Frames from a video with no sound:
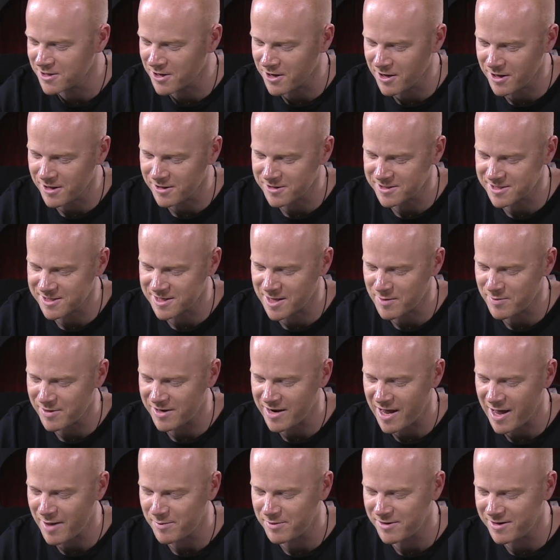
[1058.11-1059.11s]
girl
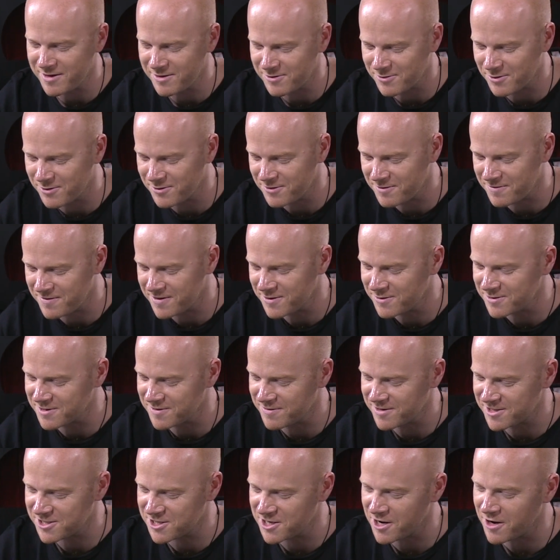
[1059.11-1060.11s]
skipping happily through the fields
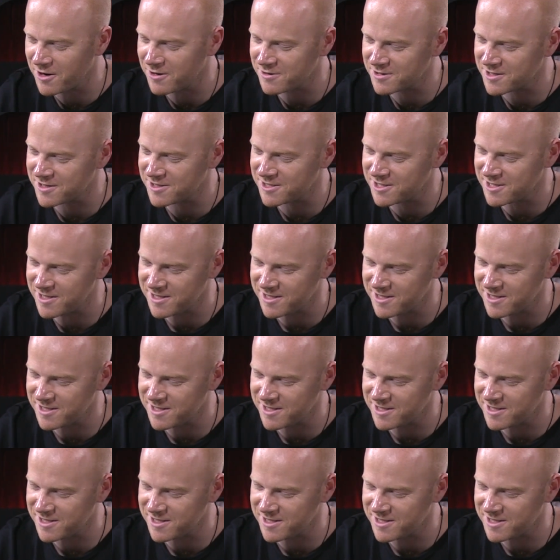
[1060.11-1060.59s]
of her childhood.